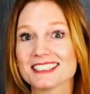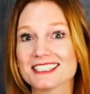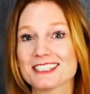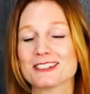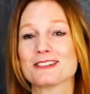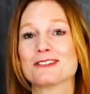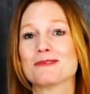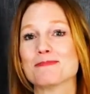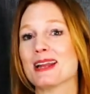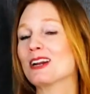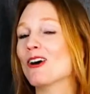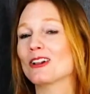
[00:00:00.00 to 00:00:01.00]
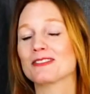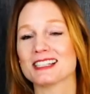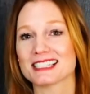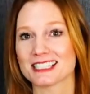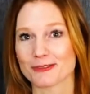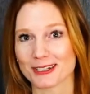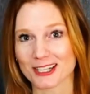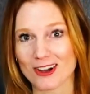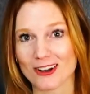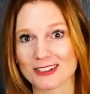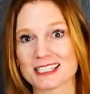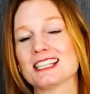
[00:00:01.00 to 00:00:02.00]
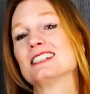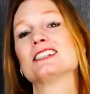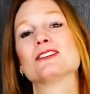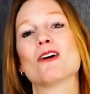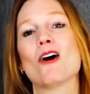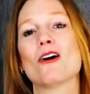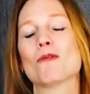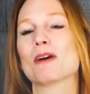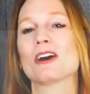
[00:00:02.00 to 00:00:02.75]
to make all of these different calls and do all,